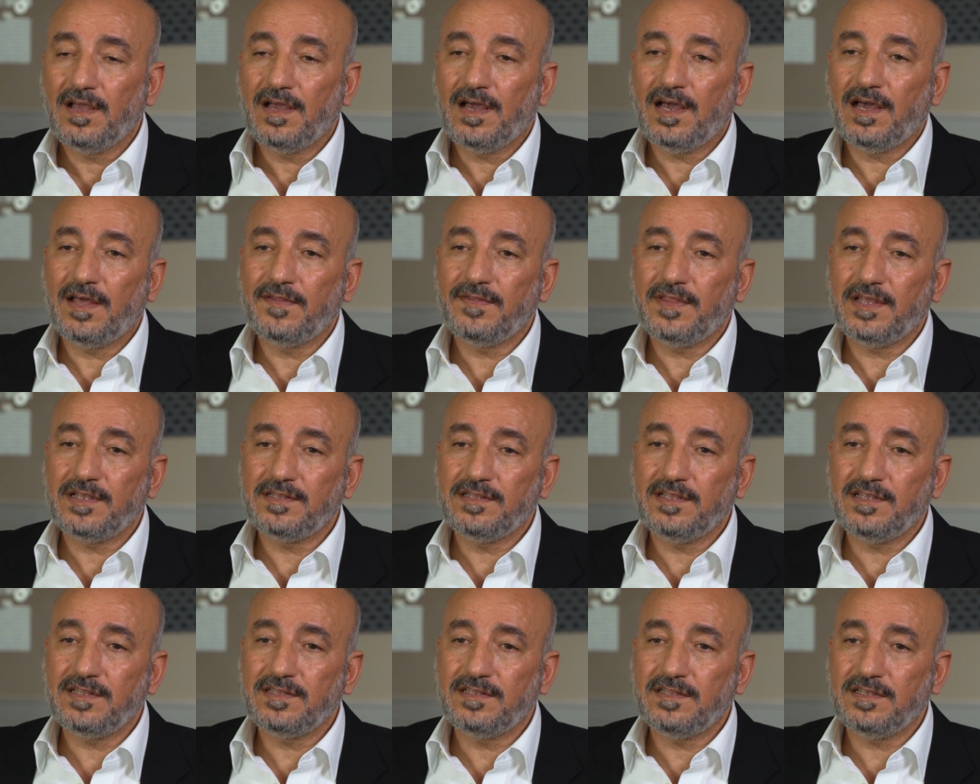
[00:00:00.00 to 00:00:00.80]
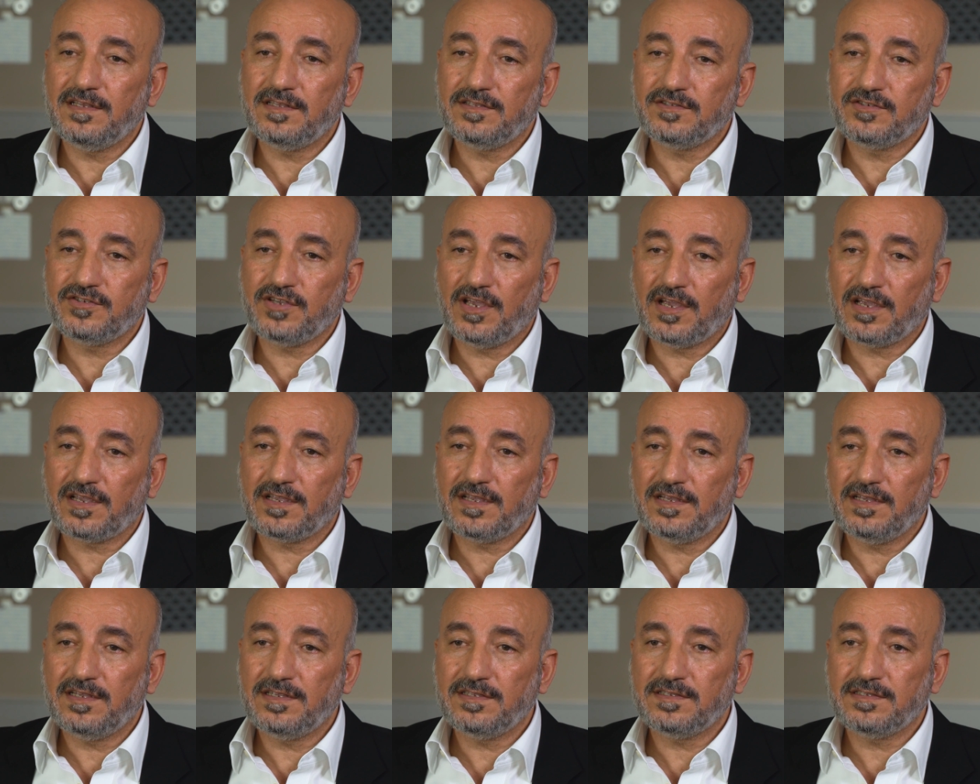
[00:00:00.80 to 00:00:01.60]
And they did check
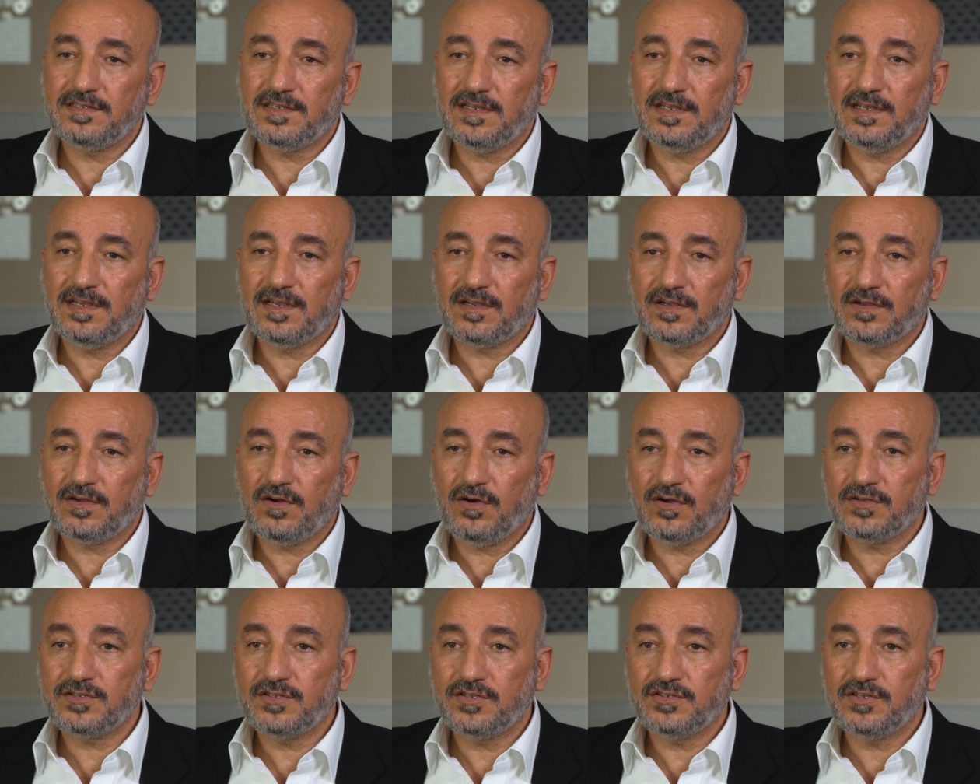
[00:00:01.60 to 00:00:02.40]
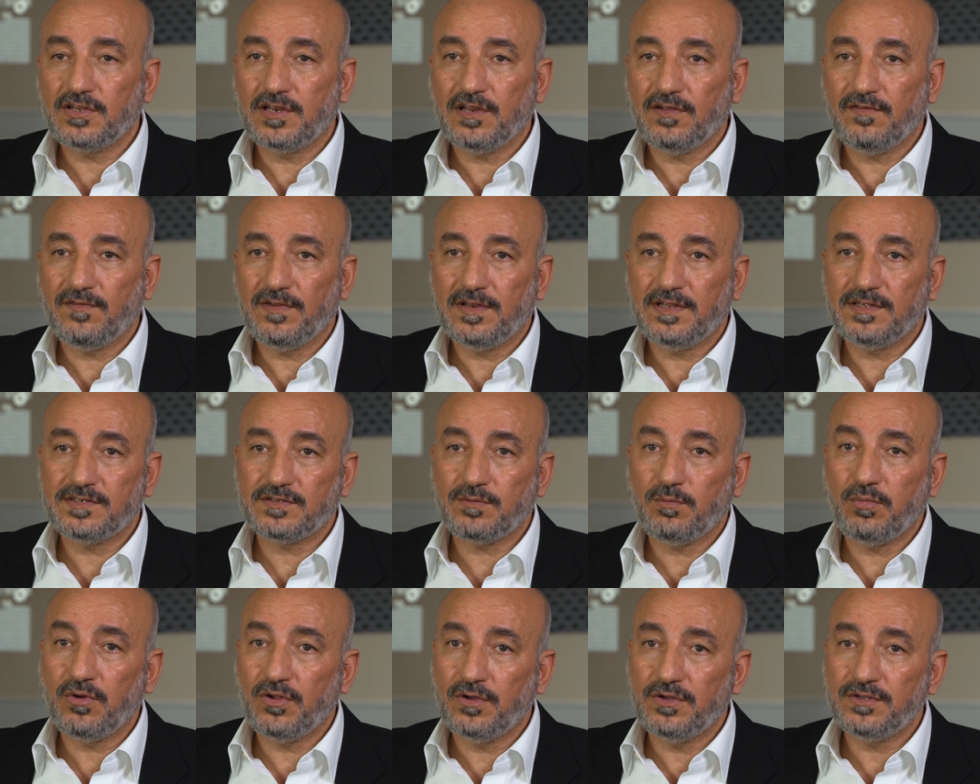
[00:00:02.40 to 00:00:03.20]
his oxygen level in his
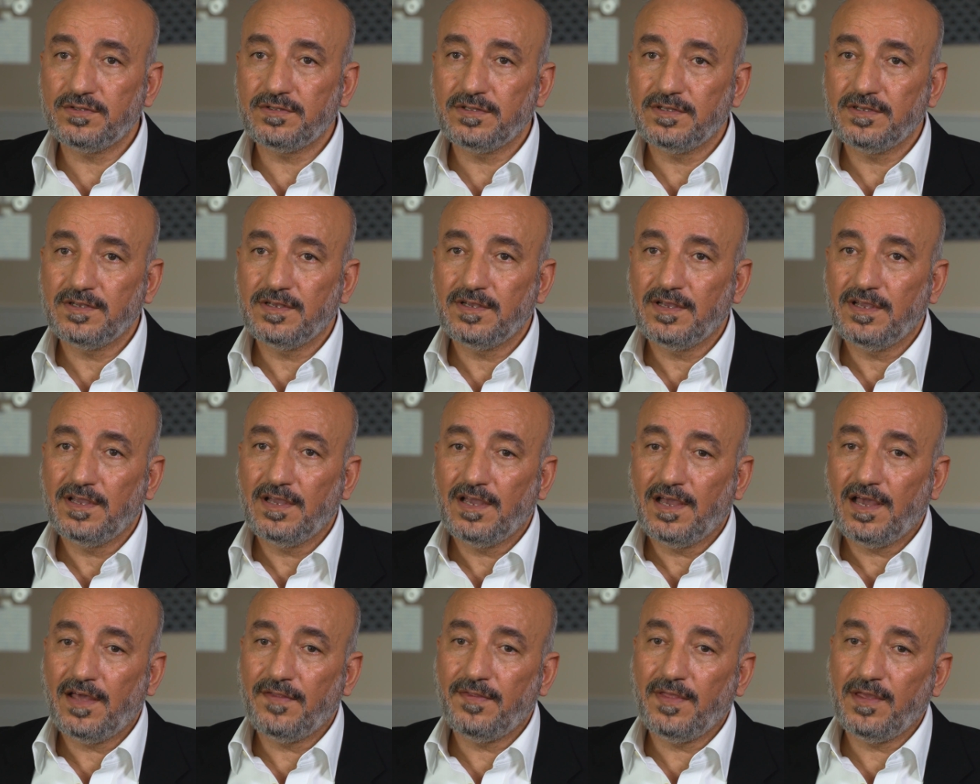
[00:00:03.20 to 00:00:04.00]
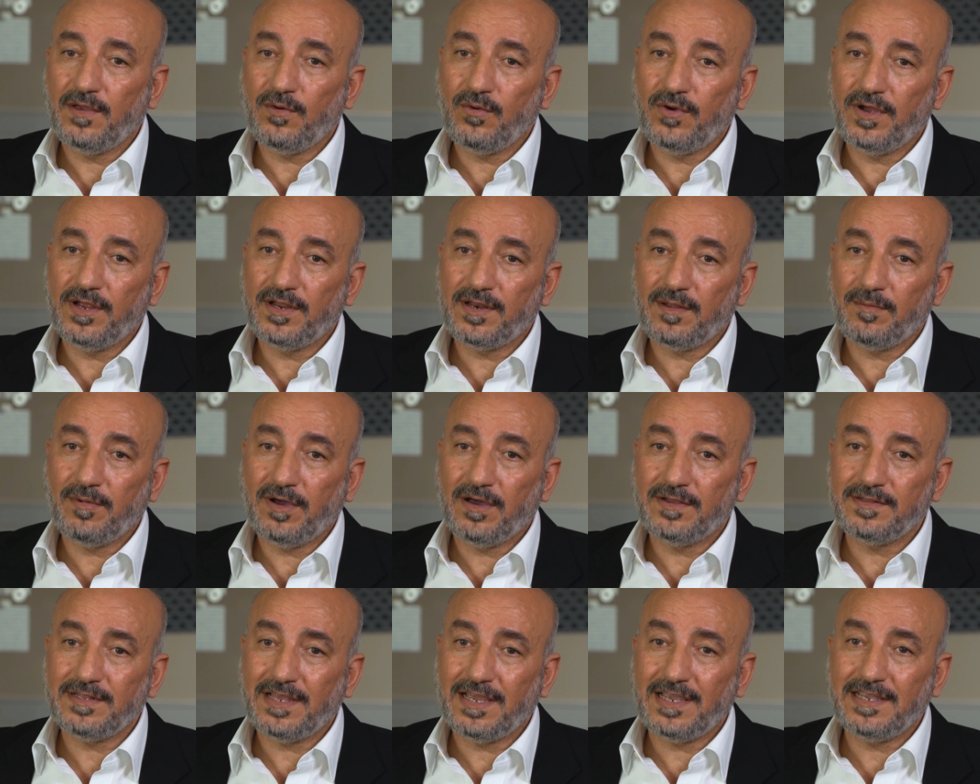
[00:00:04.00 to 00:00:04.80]
blood, and they were
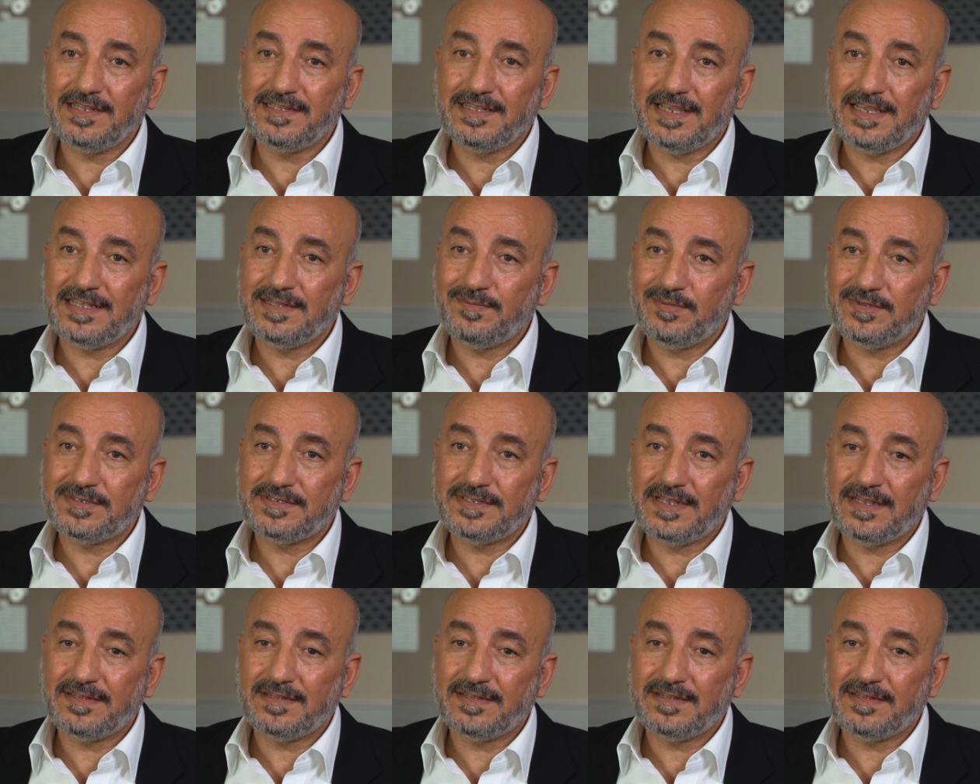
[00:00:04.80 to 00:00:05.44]
about 88%.